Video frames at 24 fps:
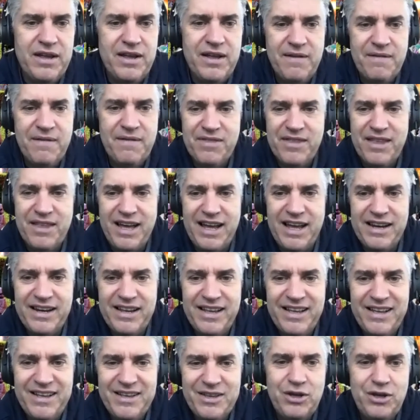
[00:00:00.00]
that
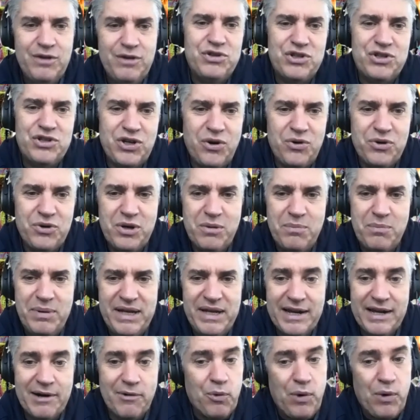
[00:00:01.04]
you've shown to be
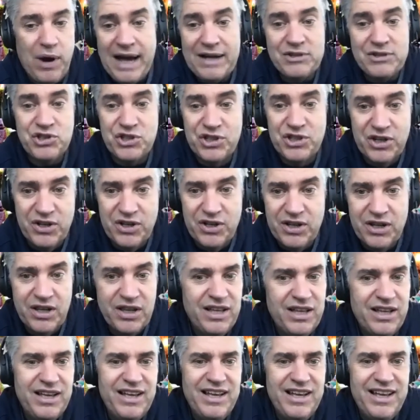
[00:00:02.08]
irrational
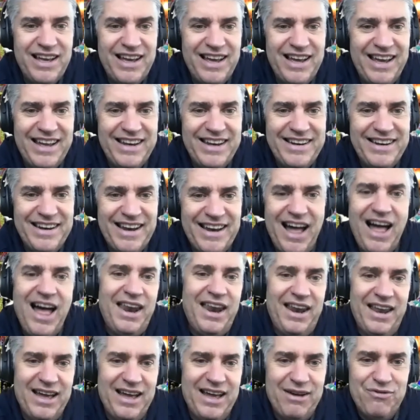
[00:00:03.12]
and not
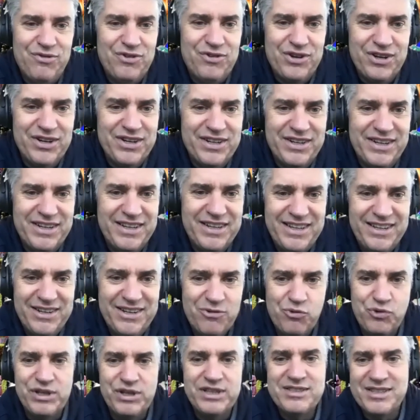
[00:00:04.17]
have good
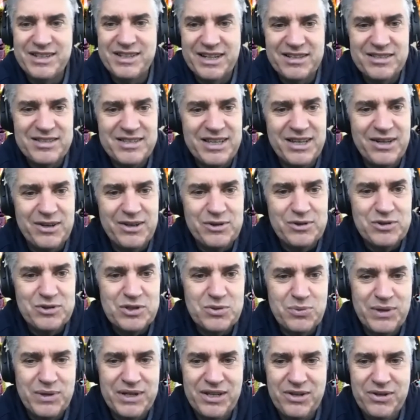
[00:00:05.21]
reasoning skills
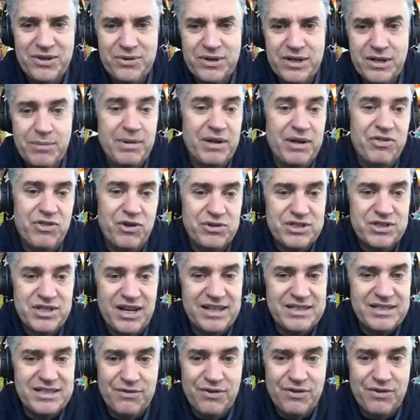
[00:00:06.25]
when you commit those
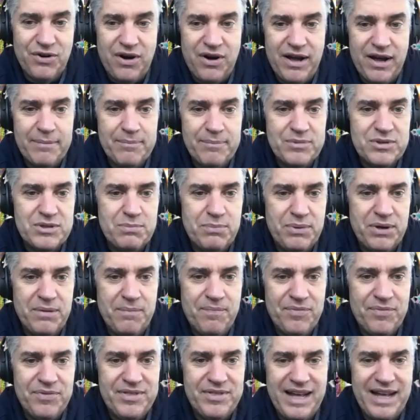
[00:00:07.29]
kinds of crimes. But
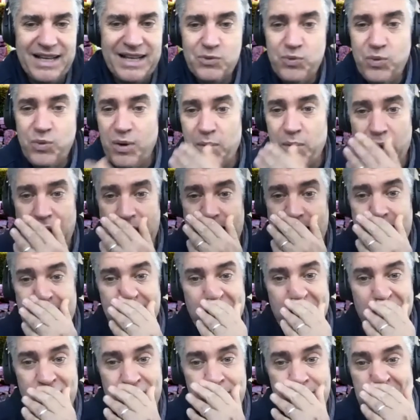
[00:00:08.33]
that's where we're at in our
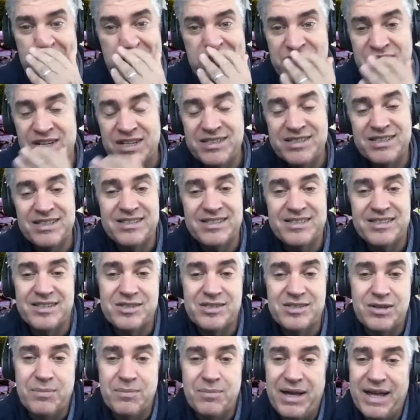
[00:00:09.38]
criminal justice
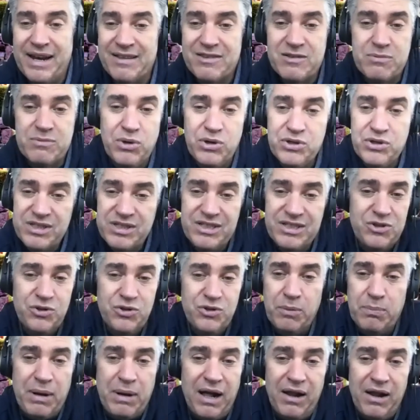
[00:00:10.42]
system, and it's mostly due to
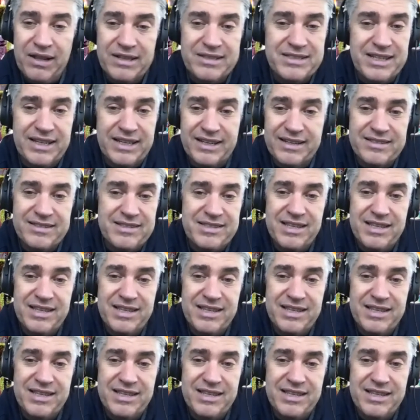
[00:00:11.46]
politics.